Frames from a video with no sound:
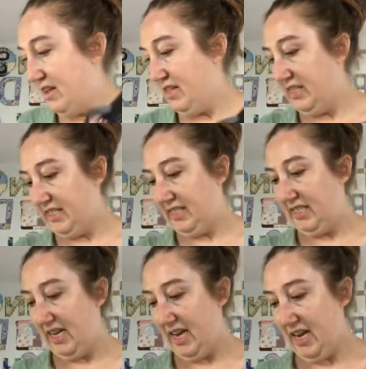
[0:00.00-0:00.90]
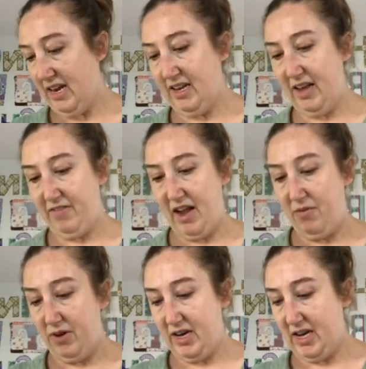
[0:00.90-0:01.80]
Let's see. I've got
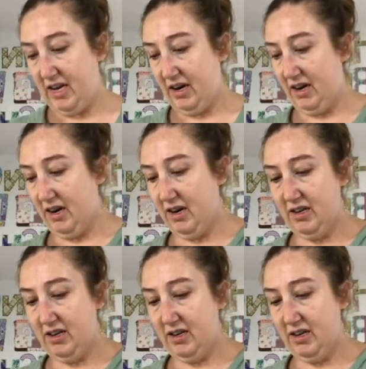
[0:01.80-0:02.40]
one here.